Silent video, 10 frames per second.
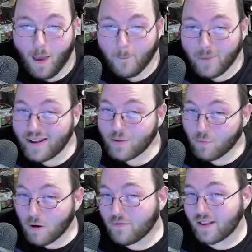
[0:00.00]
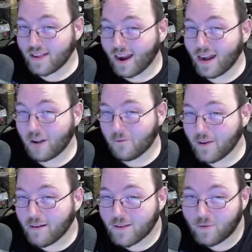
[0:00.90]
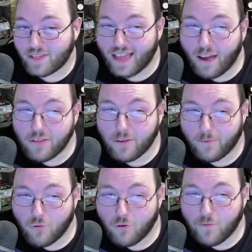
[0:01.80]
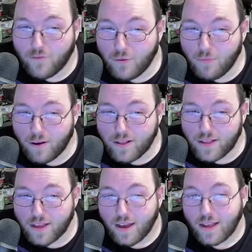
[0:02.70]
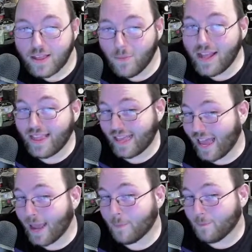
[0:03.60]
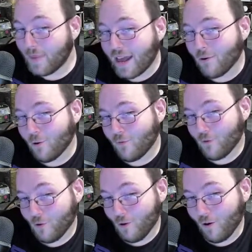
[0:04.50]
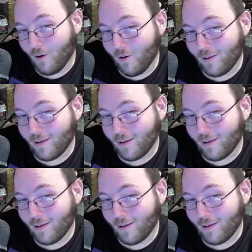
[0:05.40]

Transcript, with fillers: but it's worth designing figures without them for a few months to make the game better overall.